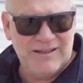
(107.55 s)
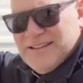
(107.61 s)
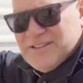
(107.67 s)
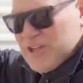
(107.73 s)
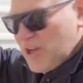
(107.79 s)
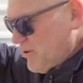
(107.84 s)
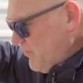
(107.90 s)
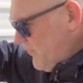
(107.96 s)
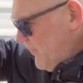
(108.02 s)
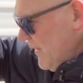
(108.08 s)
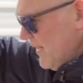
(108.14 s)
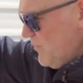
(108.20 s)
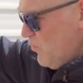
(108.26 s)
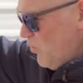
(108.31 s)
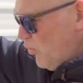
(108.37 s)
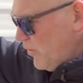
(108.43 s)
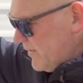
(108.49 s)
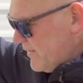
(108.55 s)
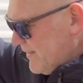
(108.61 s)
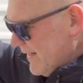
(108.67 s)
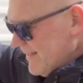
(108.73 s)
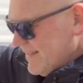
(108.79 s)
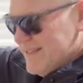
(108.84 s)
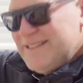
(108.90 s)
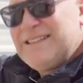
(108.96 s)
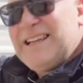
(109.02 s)
So filling water
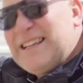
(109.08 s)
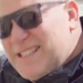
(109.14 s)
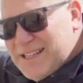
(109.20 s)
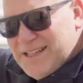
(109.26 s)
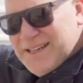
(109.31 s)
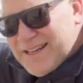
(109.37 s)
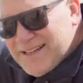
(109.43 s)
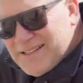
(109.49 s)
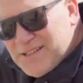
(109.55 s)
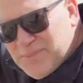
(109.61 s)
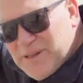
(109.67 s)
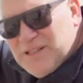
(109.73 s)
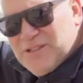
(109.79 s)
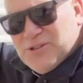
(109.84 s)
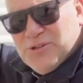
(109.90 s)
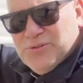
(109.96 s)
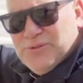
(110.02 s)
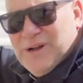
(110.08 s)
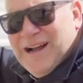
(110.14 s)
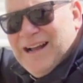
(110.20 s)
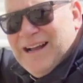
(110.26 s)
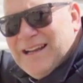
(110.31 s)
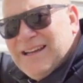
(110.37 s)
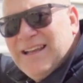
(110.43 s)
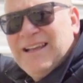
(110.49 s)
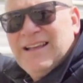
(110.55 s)
tanks doesn't need to be too
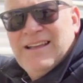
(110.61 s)
hard.